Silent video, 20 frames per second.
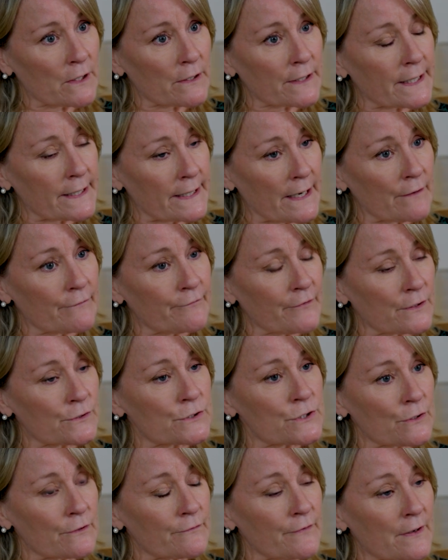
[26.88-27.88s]
looking at a
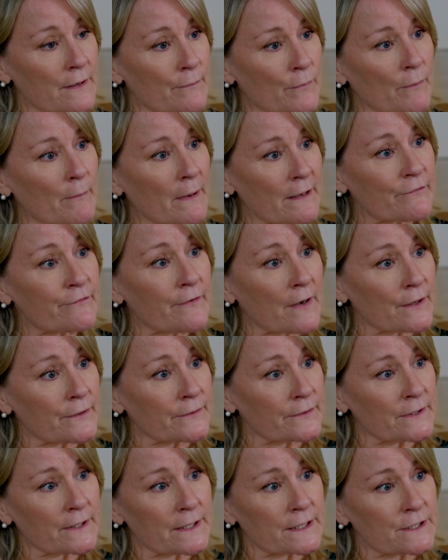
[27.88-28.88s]
photo of him on my
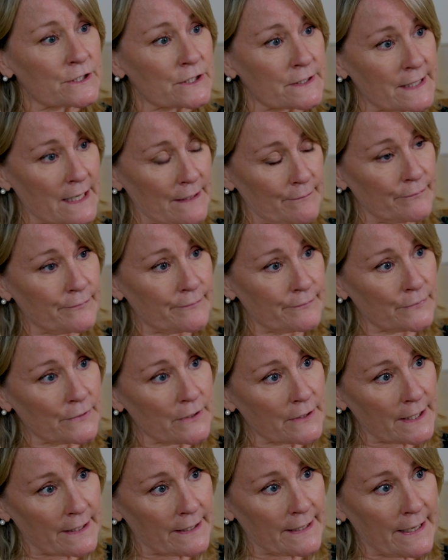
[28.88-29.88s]
phone and I just kept
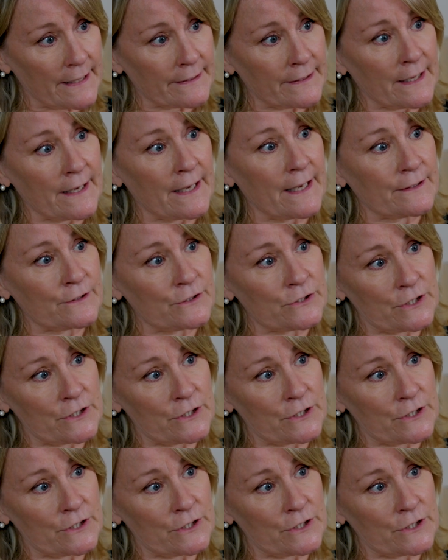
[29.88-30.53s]
looking at it and